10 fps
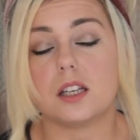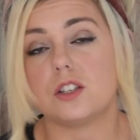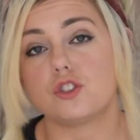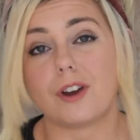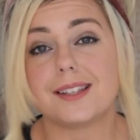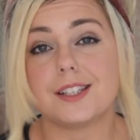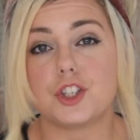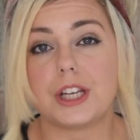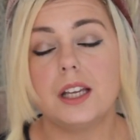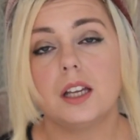a
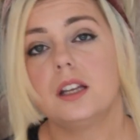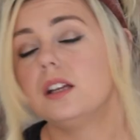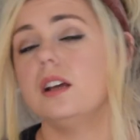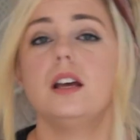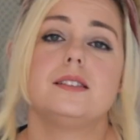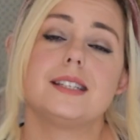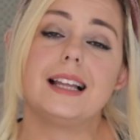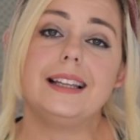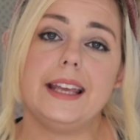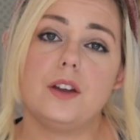strategy to
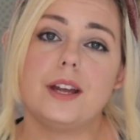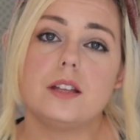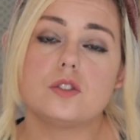clear it.